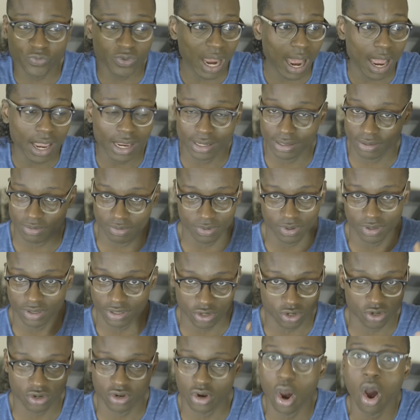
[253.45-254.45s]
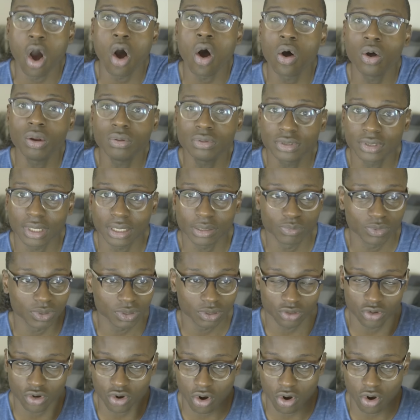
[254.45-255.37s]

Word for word: I calls I will